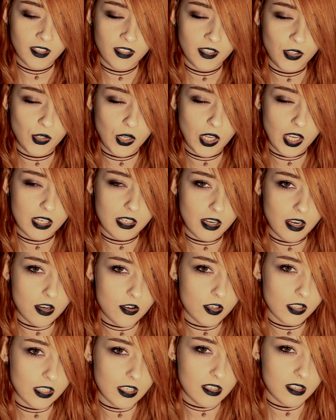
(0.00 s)
You can't
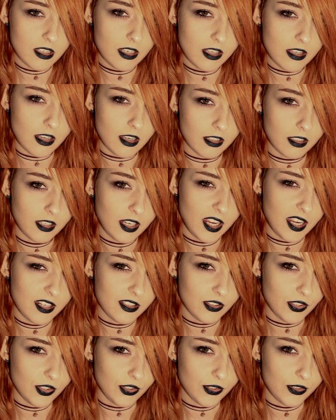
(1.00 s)
actually see that,
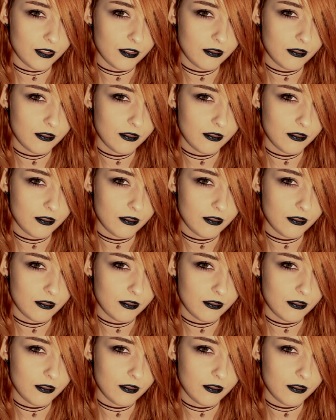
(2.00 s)
can you?